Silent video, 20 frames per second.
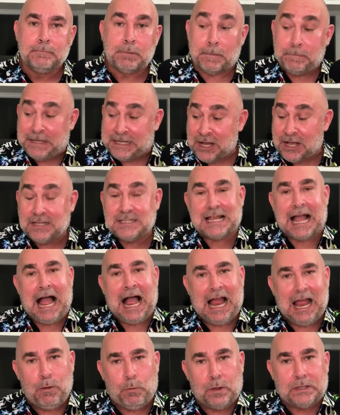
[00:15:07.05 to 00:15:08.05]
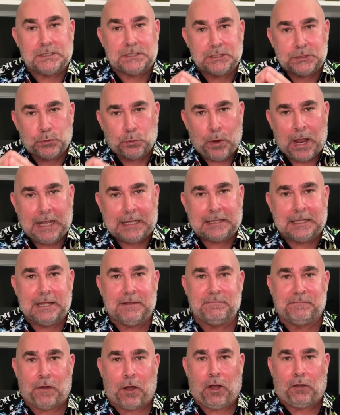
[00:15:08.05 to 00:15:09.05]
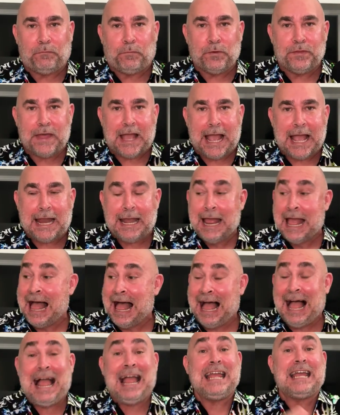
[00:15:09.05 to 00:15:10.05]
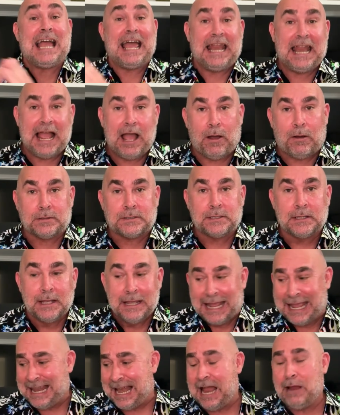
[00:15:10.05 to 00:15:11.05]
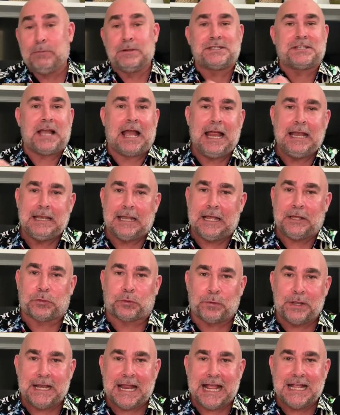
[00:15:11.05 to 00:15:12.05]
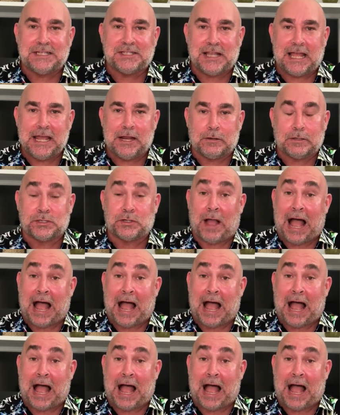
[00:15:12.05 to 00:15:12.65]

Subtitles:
But because I wasn't directly involved with that, I got out and I resigned like 3 days later.